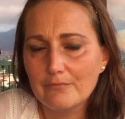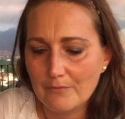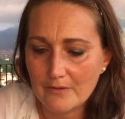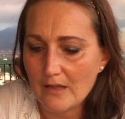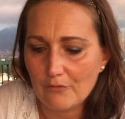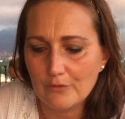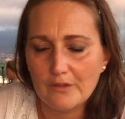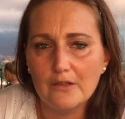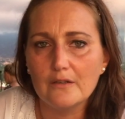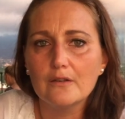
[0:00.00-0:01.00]
stuff we've
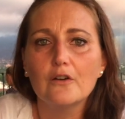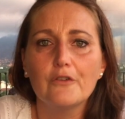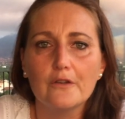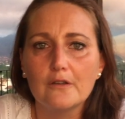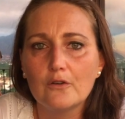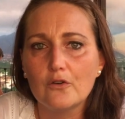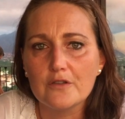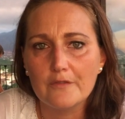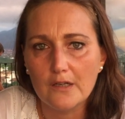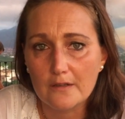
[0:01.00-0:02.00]
done over the course
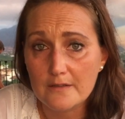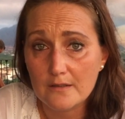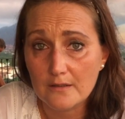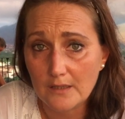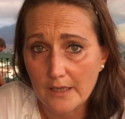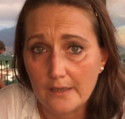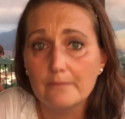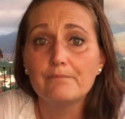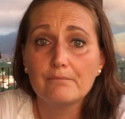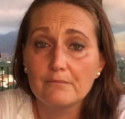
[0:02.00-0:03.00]
of the last
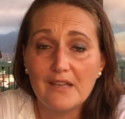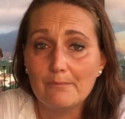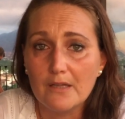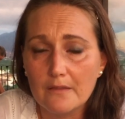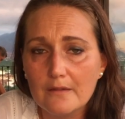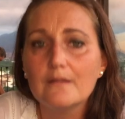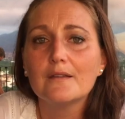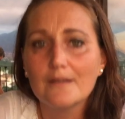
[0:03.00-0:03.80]
10 months.